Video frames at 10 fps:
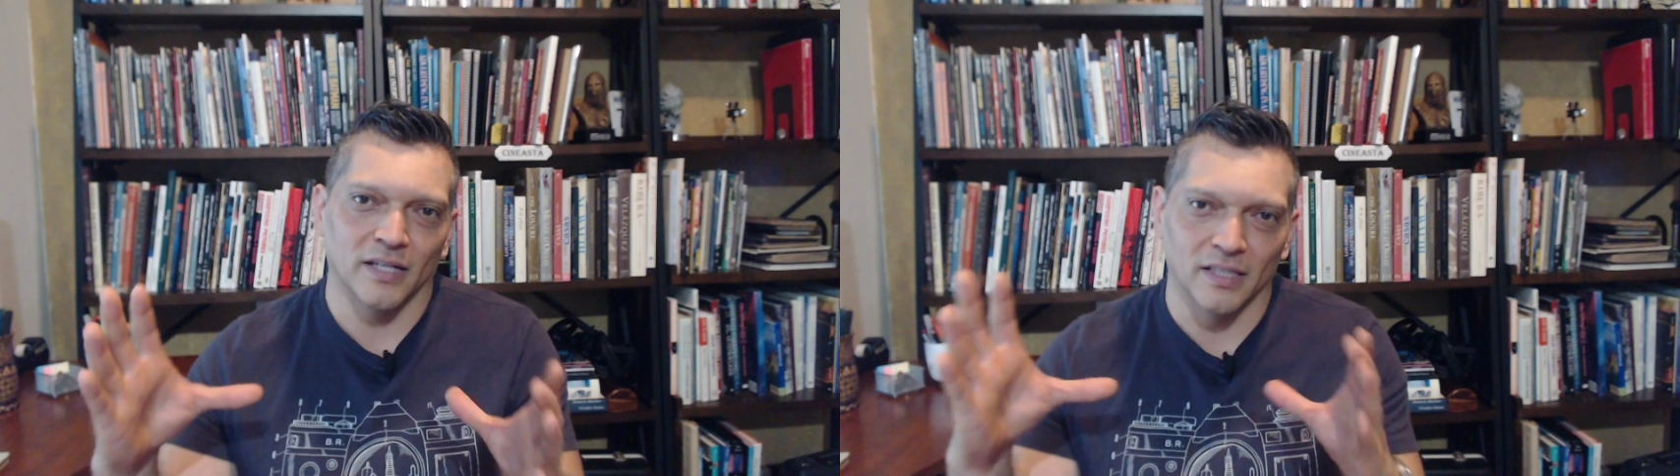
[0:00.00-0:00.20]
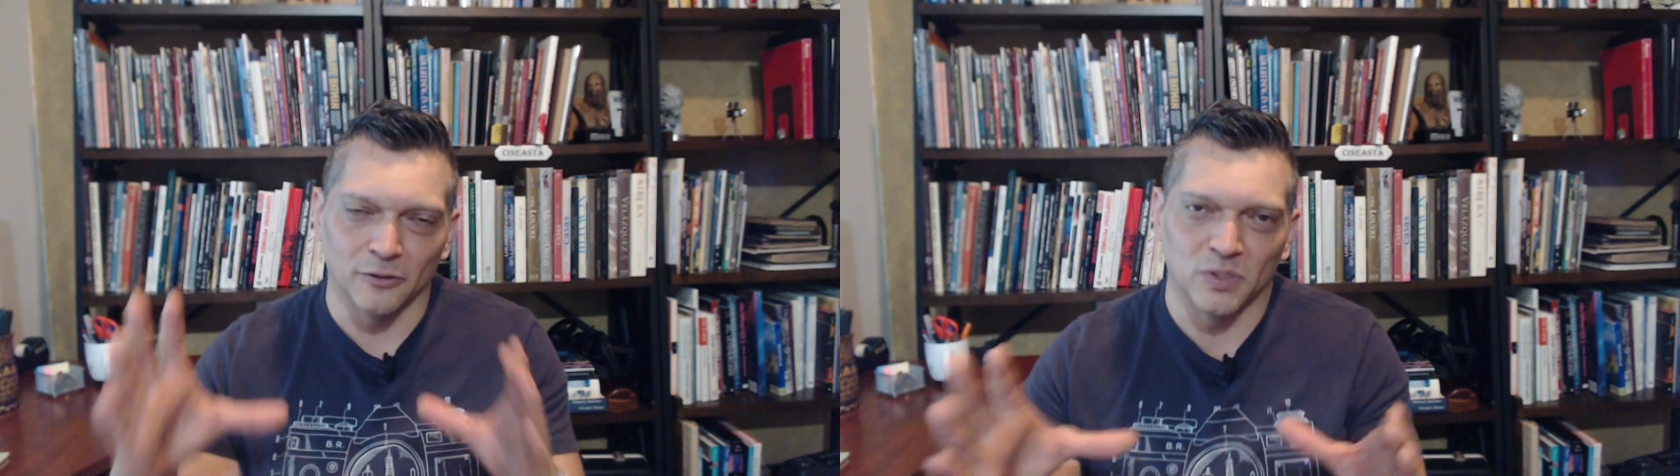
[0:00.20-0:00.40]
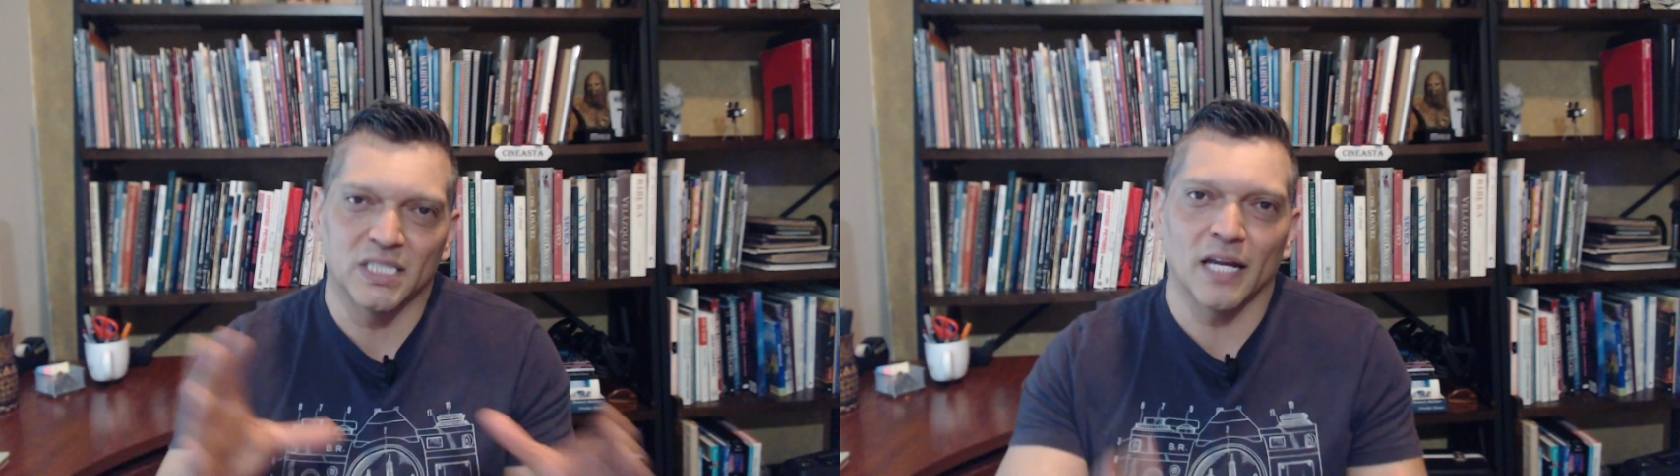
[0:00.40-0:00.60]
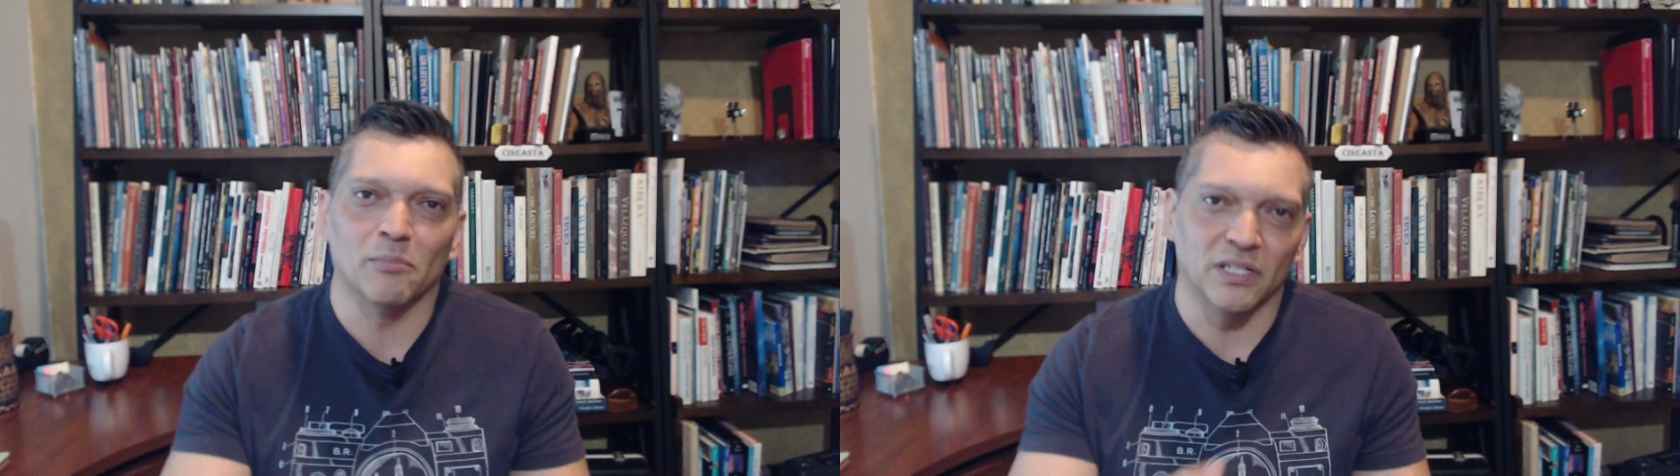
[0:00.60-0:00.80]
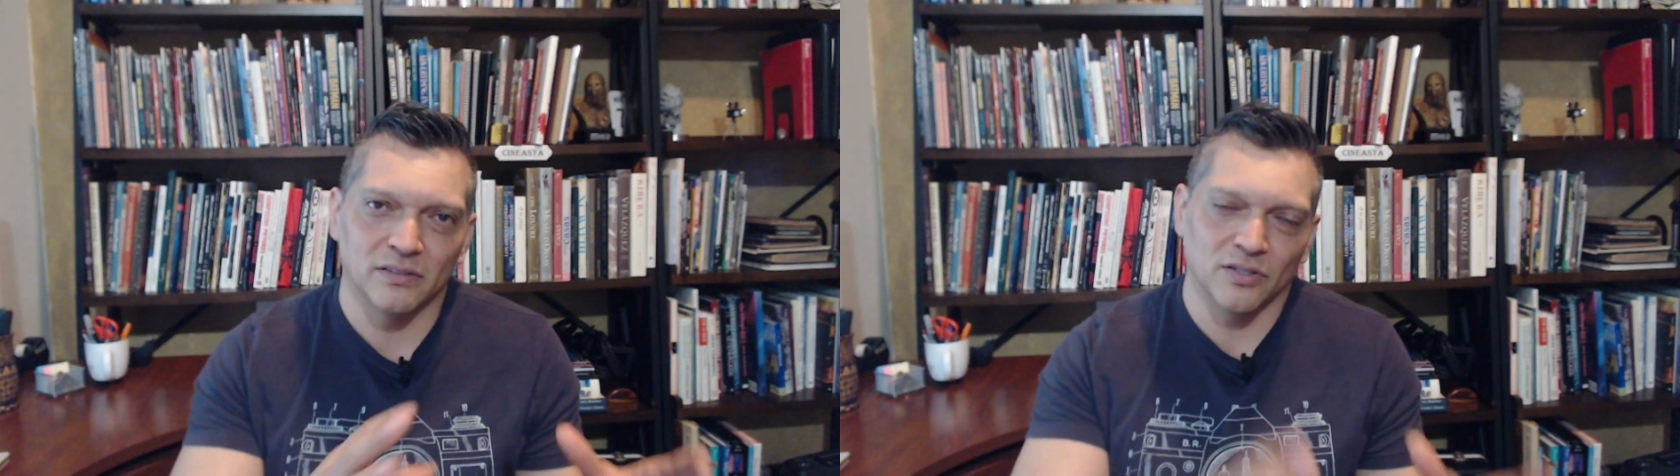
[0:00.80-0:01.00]
those
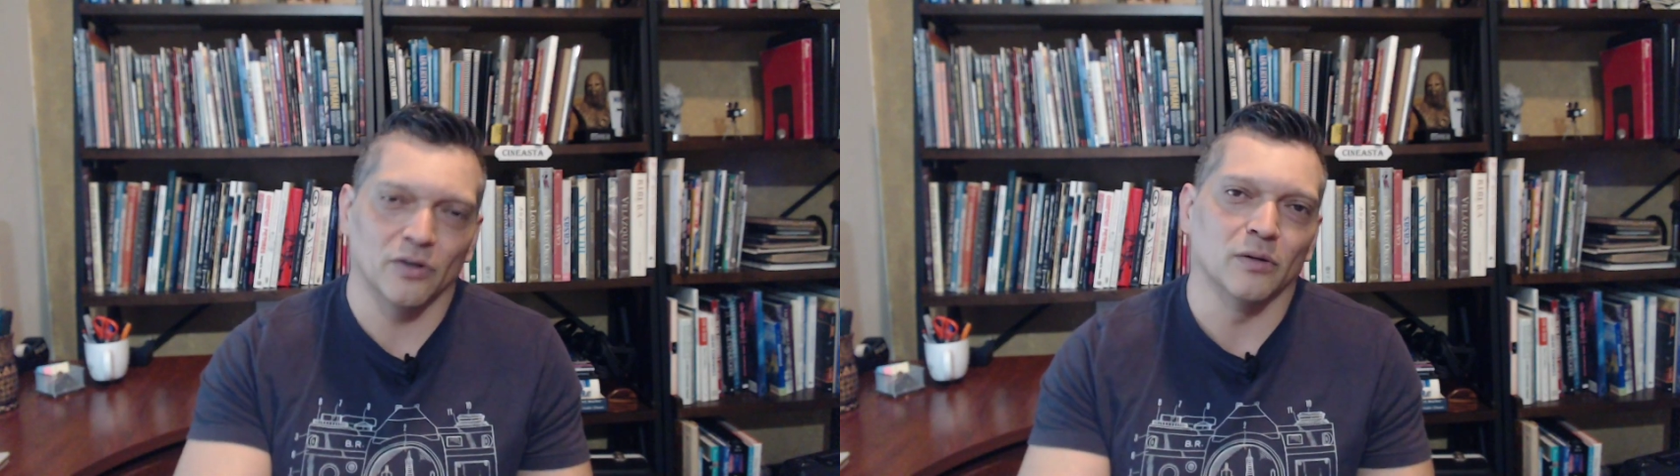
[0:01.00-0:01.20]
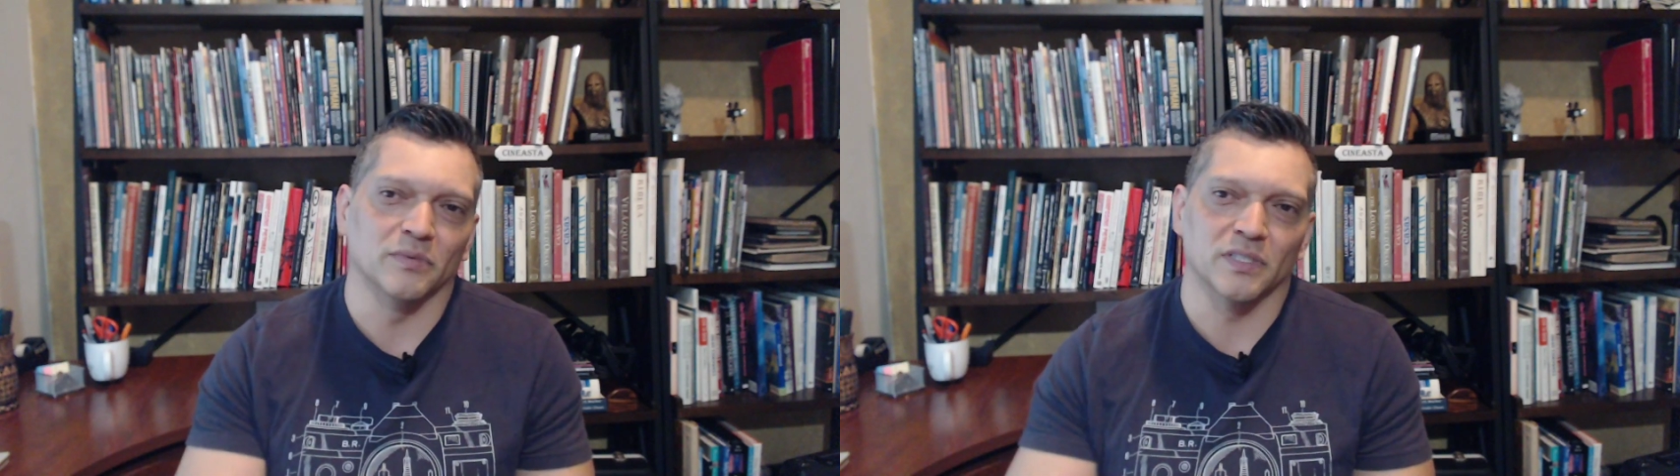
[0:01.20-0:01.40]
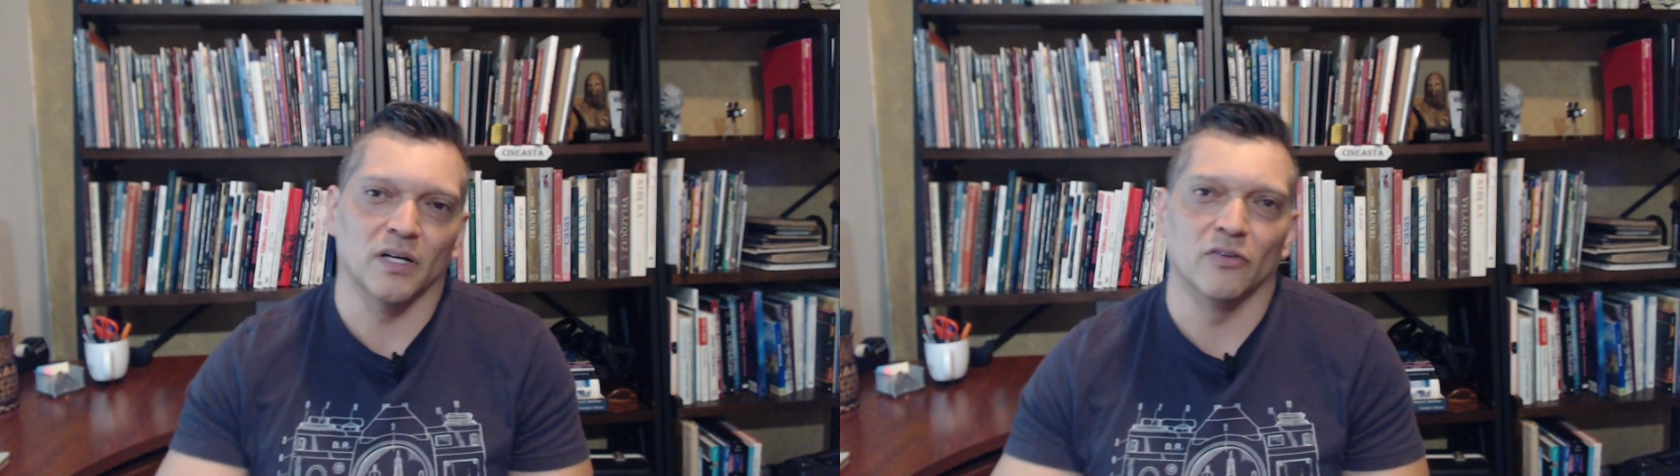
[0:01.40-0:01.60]
segment terms